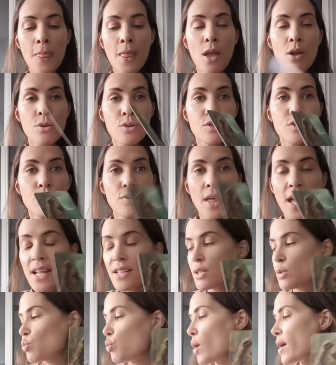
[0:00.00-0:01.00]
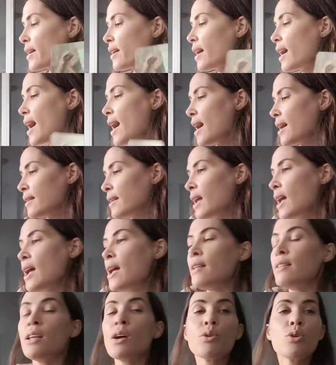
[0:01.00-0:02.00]
So that's one card.
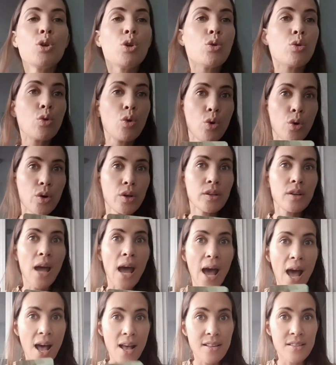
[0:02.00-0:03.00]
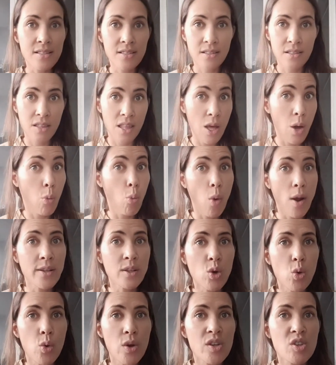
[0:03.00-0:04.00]
Now you could ask that
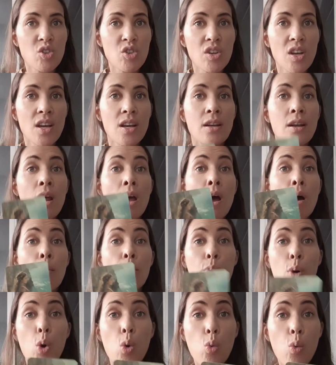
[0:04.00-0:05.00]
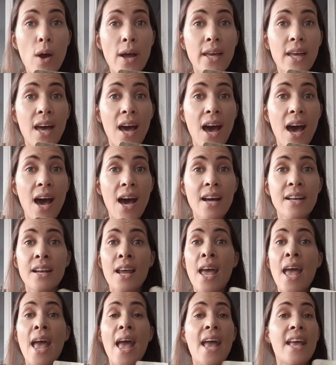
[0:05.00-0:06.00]
one question, pull one
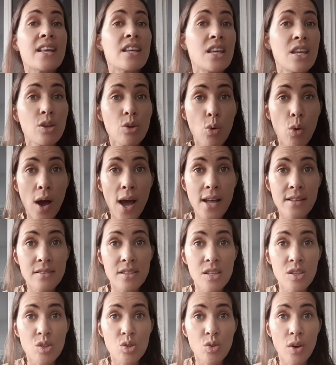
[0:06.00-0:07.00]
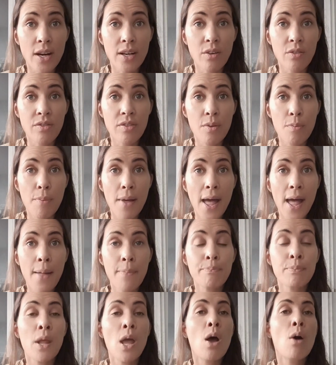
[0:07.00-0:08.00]
card and get your answer straight off the
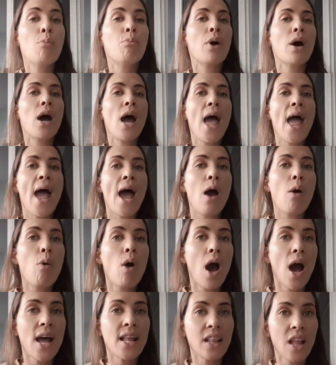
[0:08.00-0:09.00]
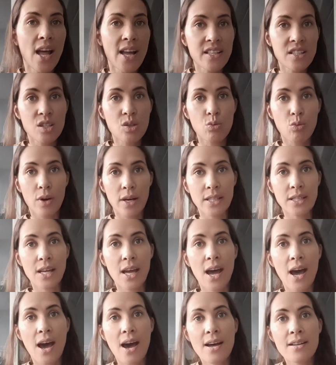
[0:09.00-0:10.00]
bat. But how I like to read
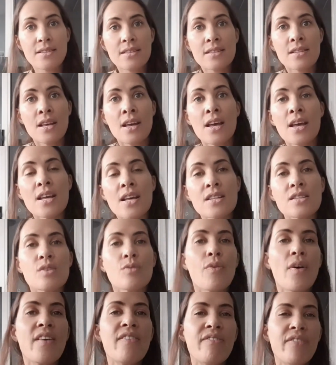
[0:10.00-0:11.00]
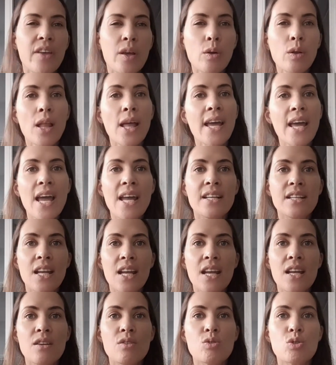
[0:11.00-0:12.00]
cards is if I feel like I
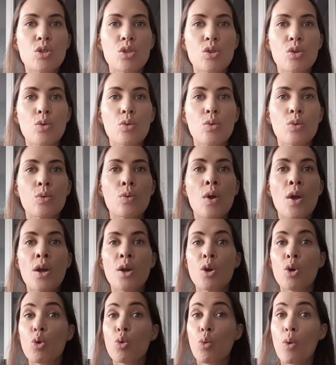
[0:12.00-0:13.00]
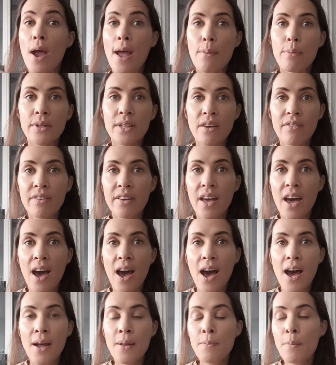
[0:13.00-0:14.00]
need to grab another
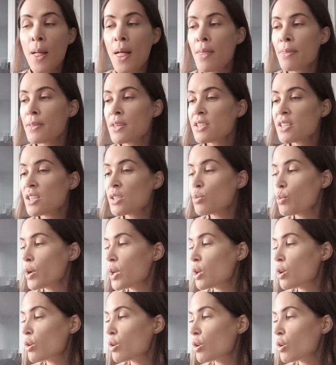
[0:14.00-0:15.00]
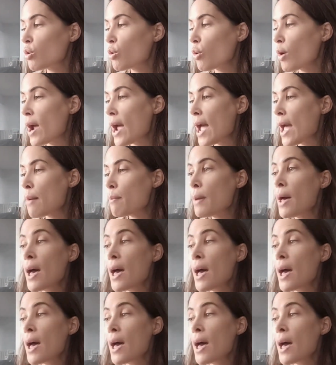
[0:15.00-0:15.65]
card, this is where you could grab